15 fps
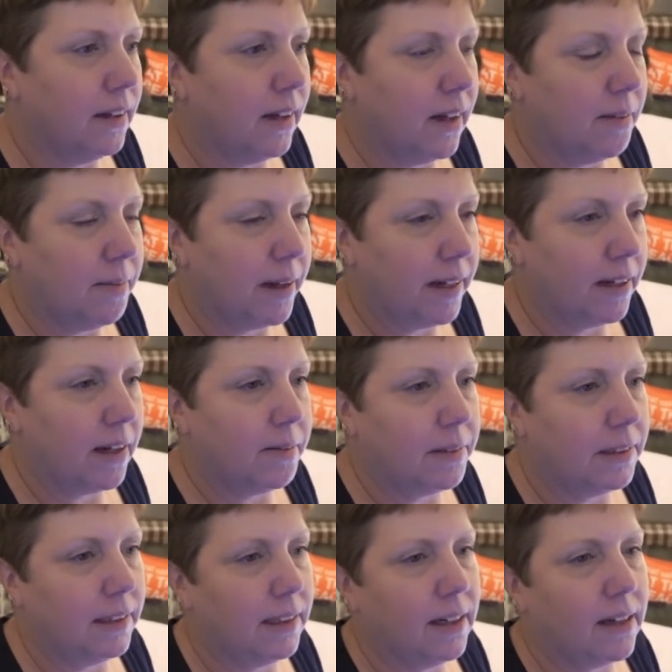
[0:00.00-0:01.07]
I made a cup of
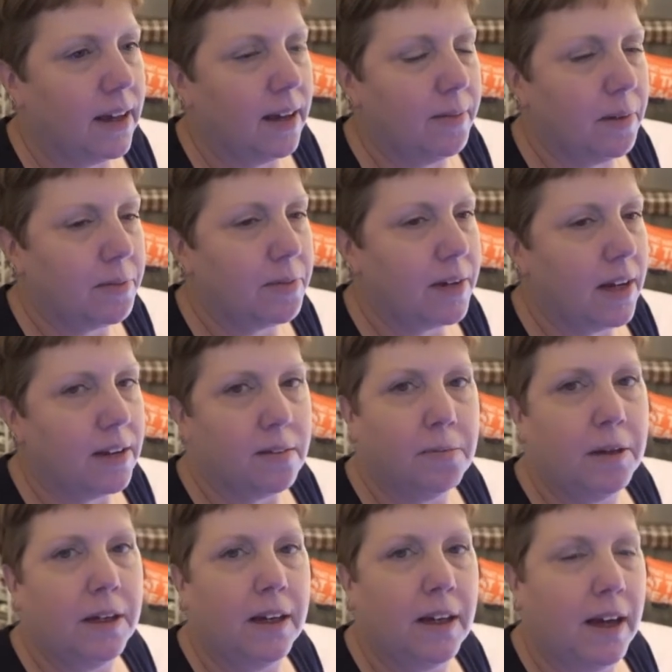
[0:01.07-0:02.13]
tea, I came upstairs, and
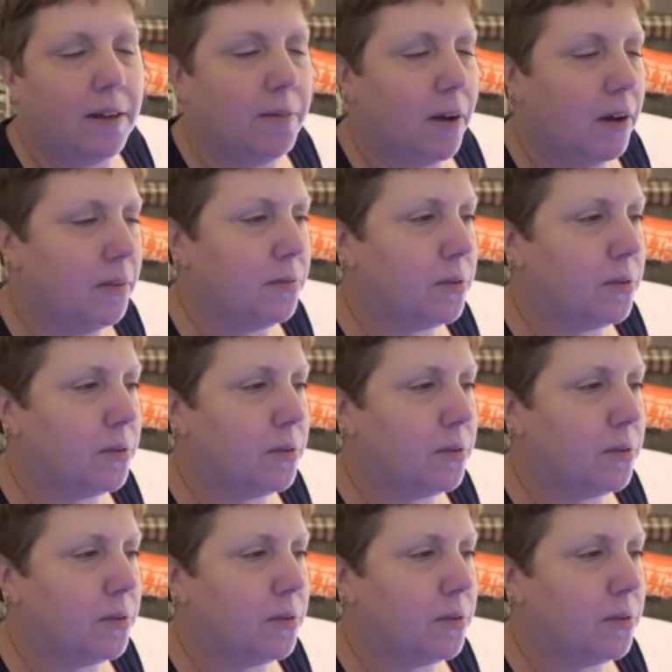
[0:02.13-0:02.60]
Pete came home,